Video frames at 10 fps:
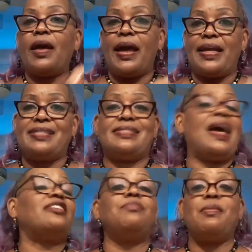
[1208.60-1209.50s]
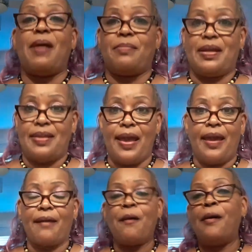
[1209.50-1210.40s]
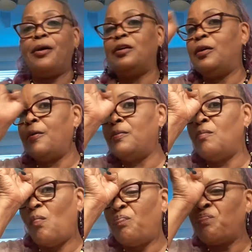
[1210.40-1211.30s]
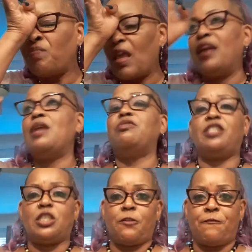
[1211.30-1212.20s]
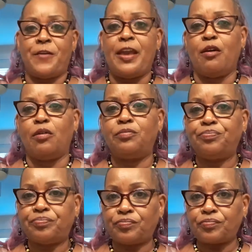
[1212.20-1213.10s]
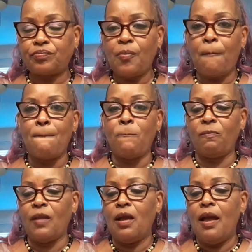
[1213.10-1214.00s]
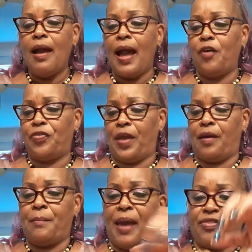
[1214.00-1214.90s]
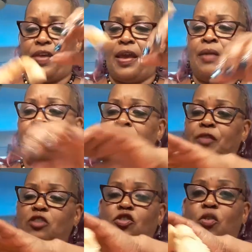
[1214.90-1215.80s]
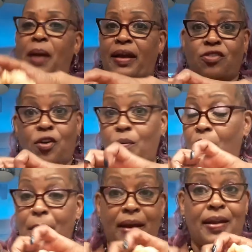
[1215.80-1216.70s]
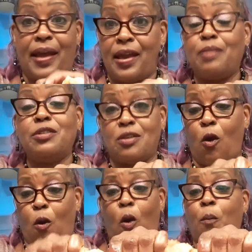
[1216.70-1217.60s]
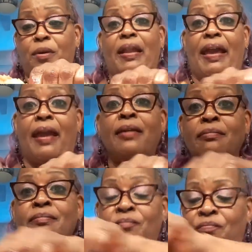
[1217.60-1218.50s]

And he snatched me by my neck. And it was this feel out there back then. Because, you know, back in Third World, back in the day, it was open land.